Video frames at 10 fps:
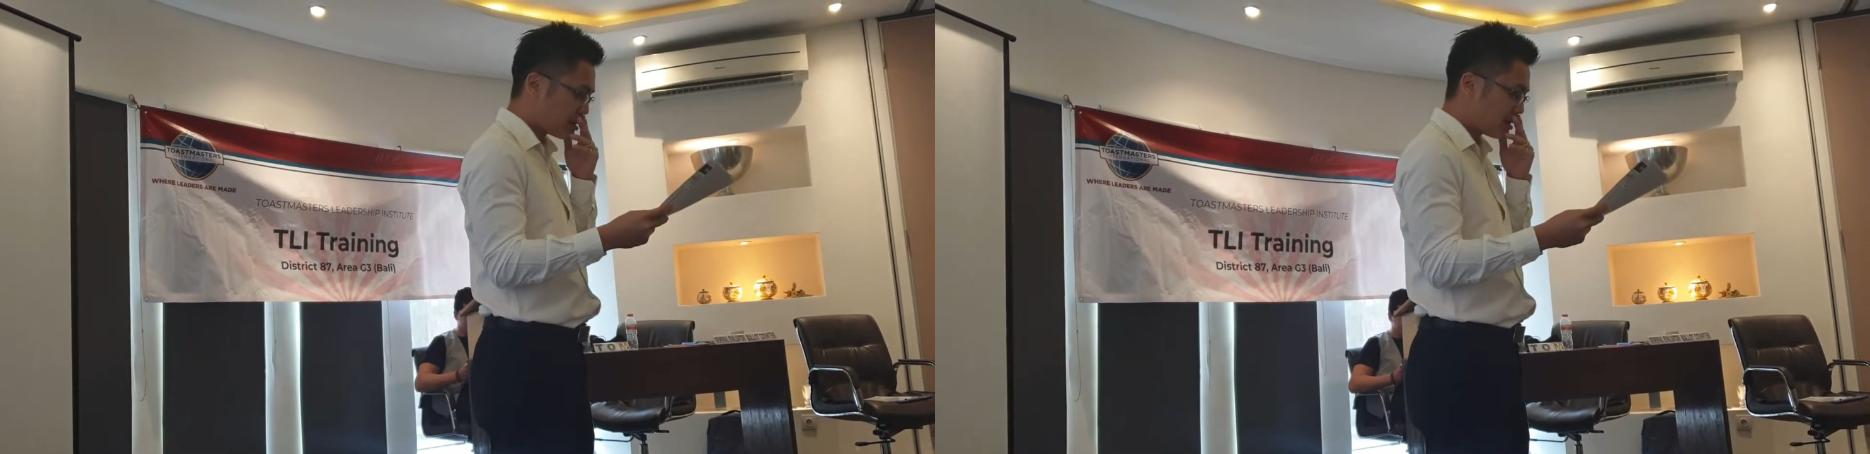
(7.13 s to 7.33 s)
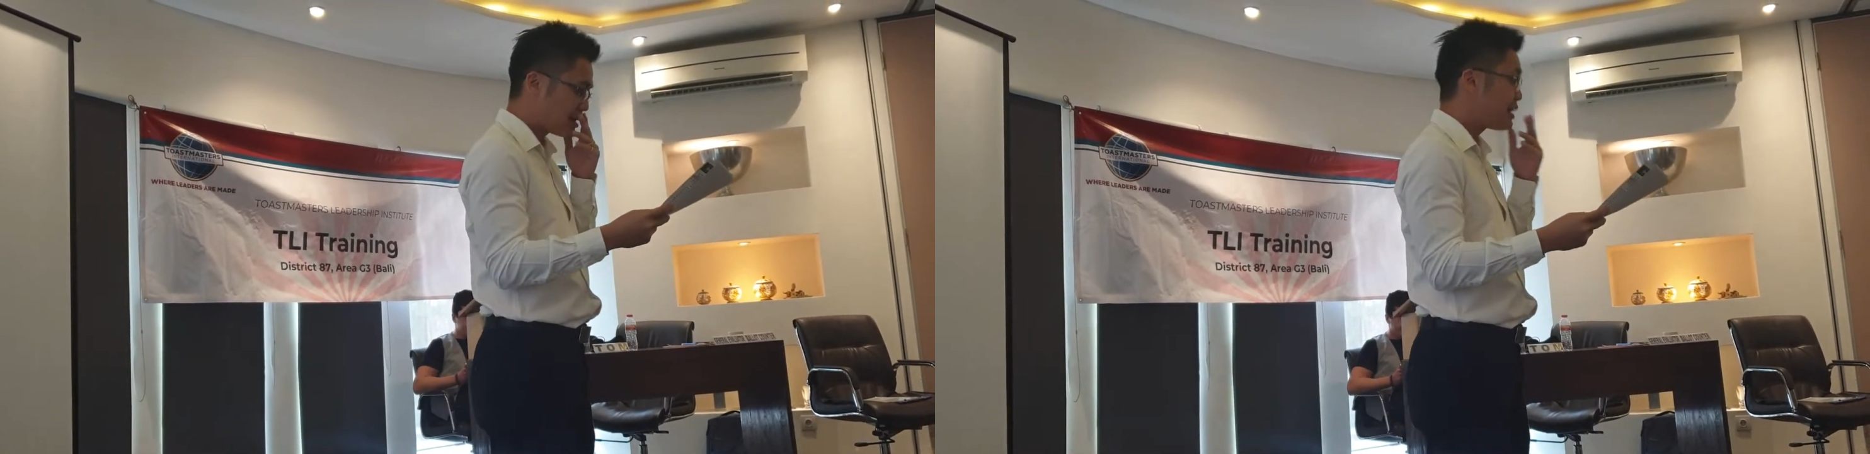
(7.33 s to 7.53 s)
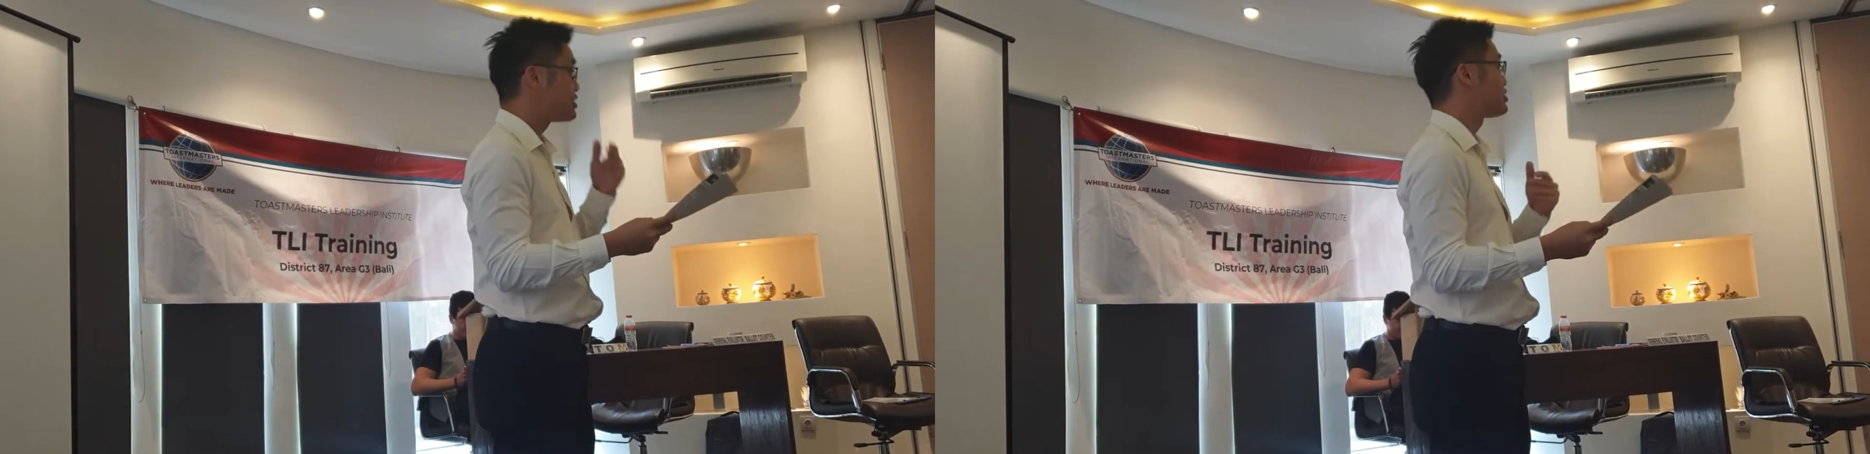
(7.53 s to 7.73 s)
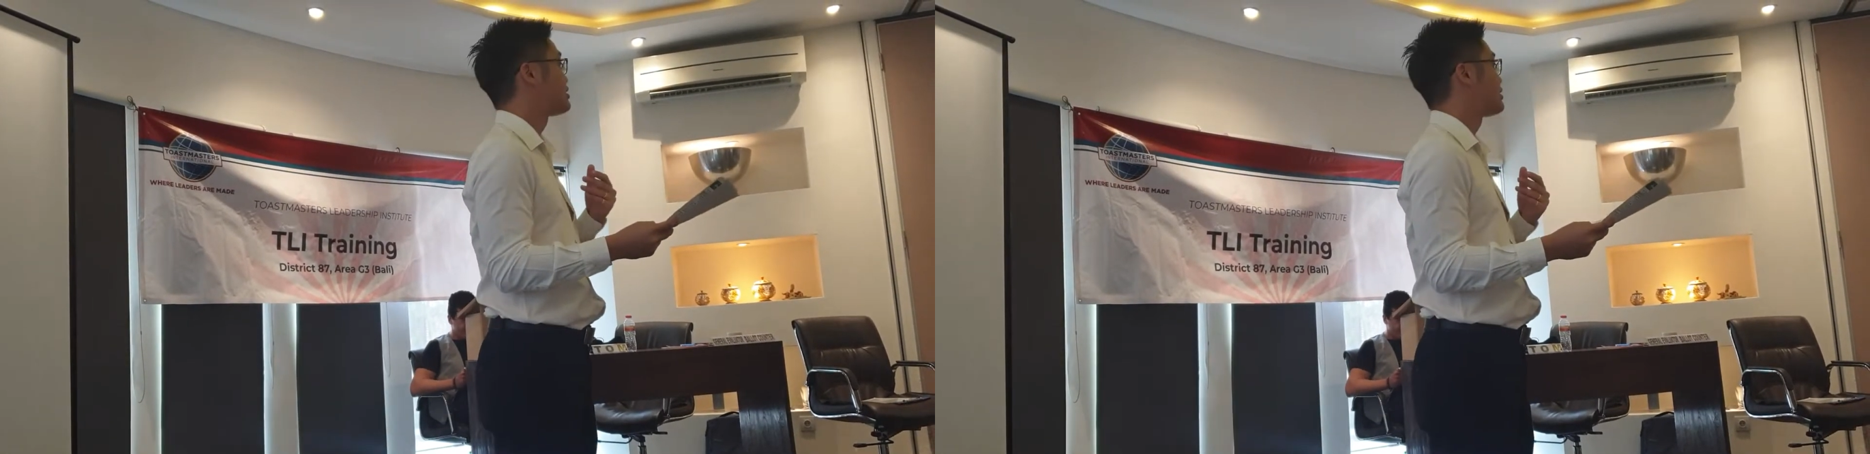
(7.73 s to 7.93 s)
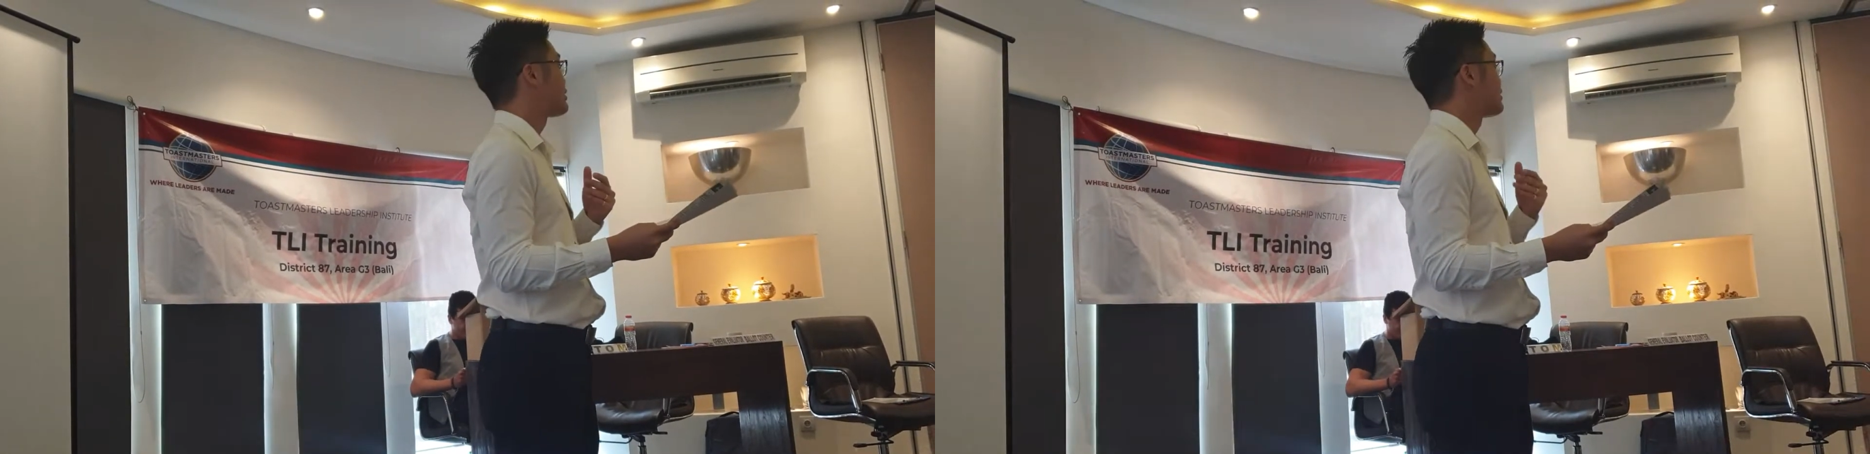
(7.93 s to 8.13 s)
Nathalie had just
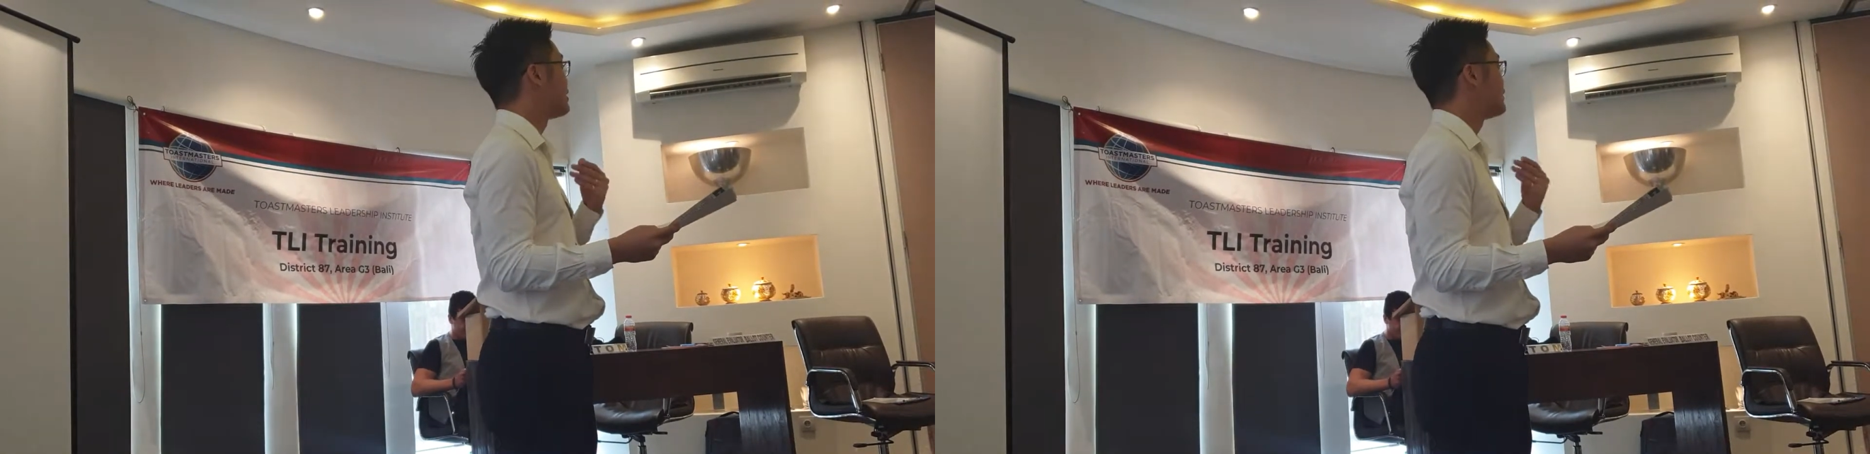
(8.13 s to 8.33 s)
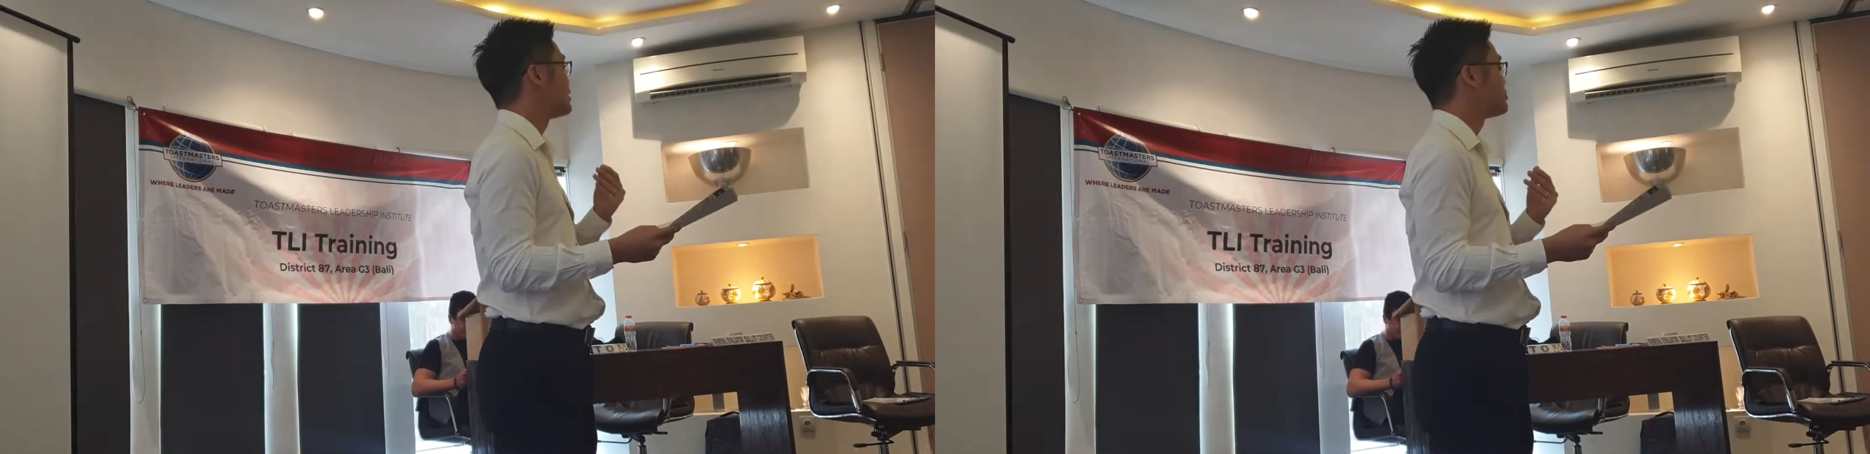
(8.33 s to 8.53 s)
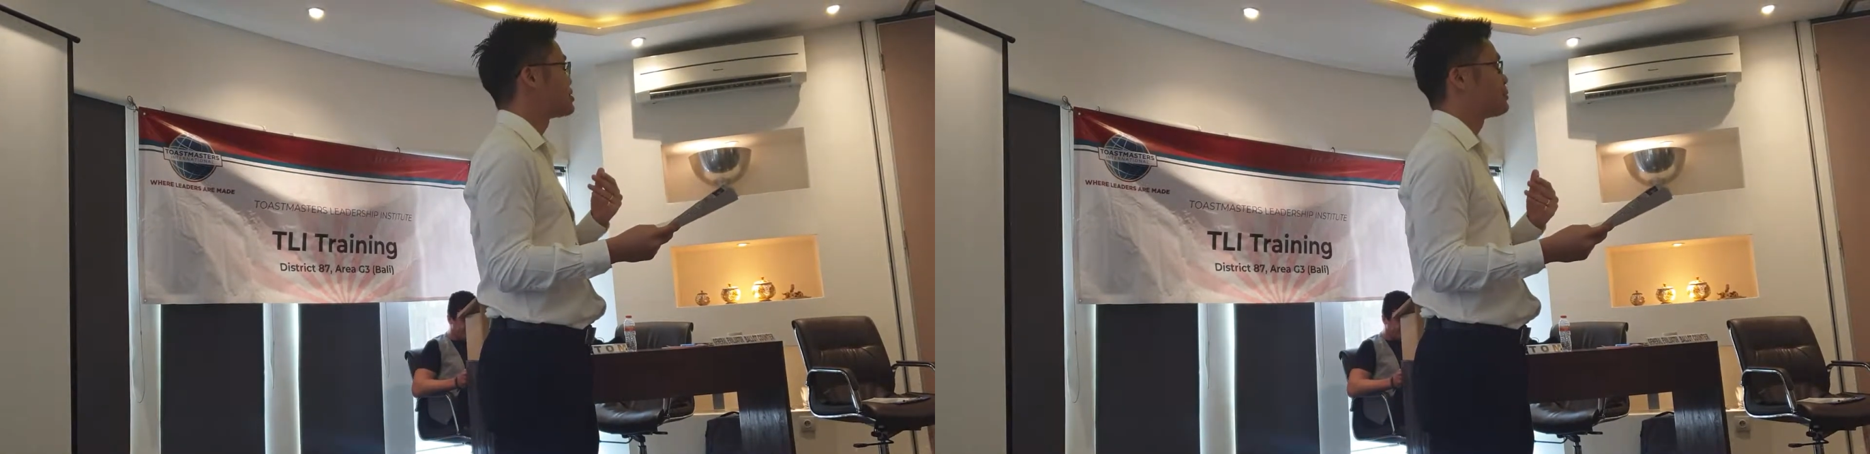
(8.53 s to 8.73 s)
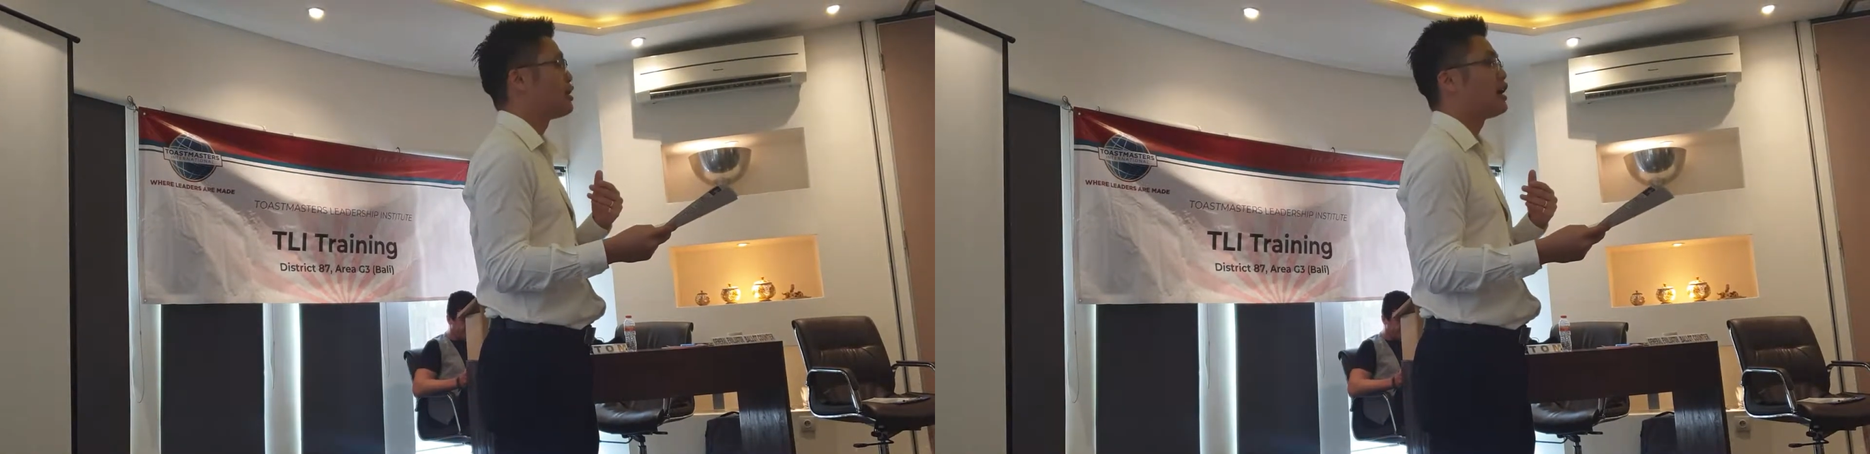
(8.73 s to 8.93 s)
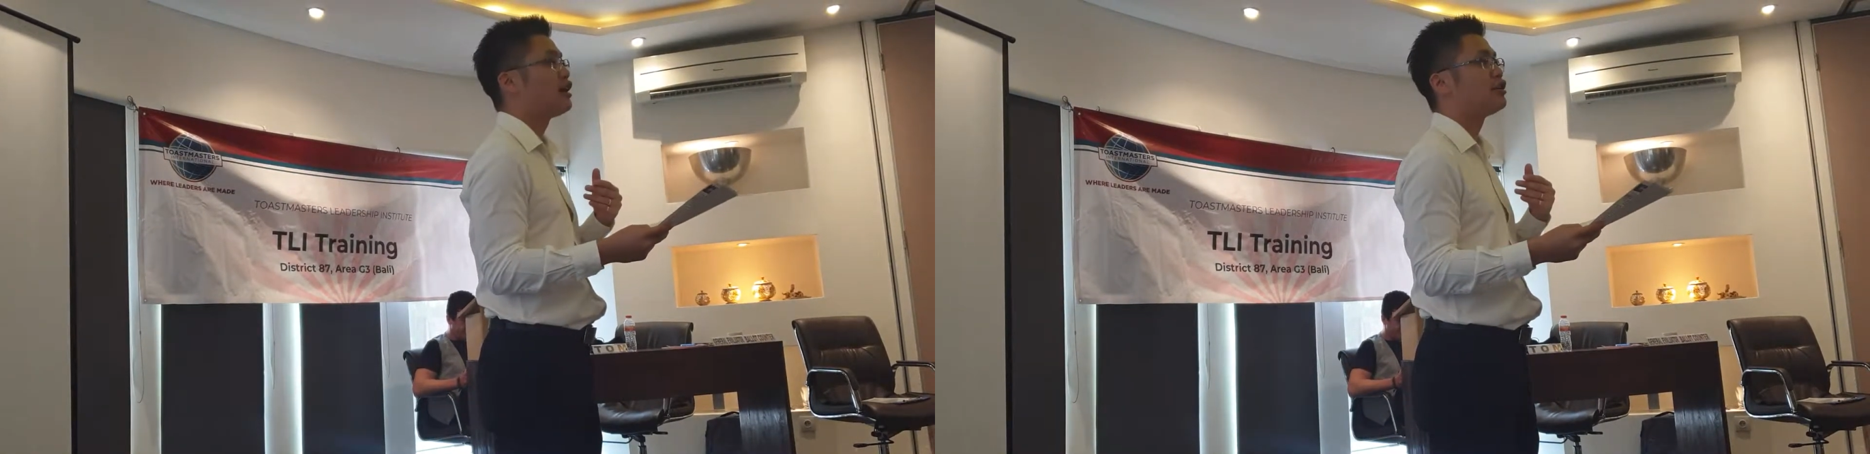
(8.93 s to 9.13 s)
given a speech
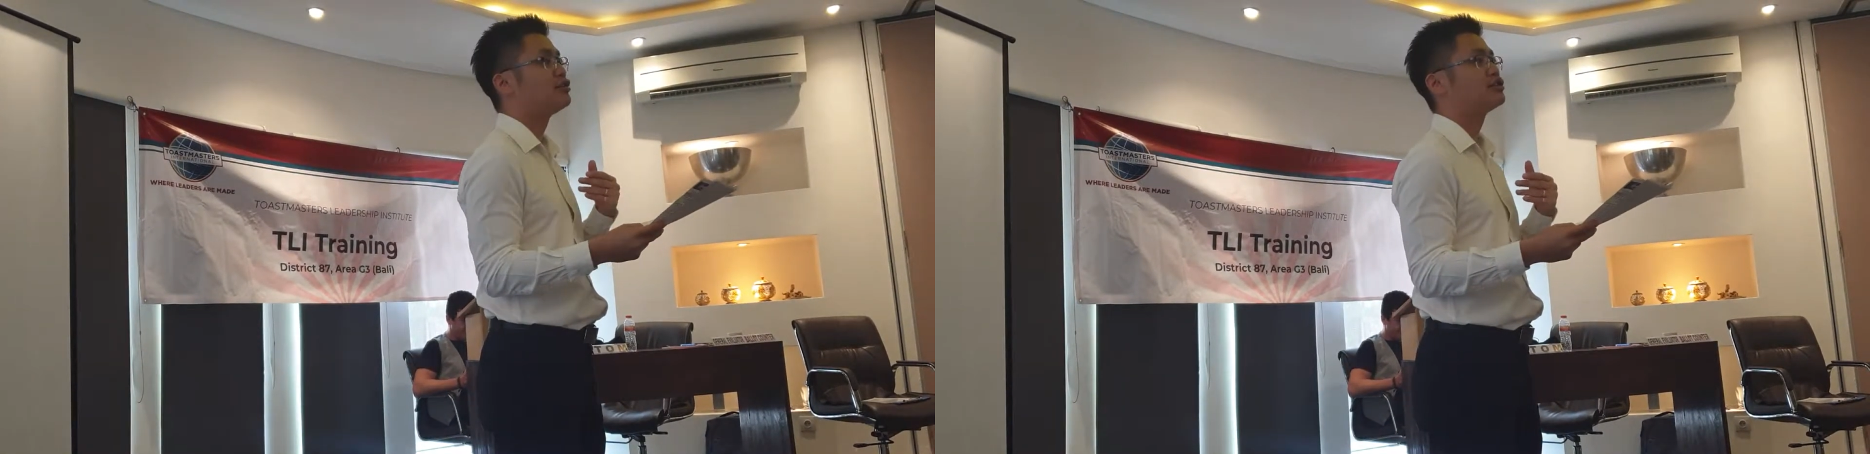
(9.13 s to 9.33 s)
about how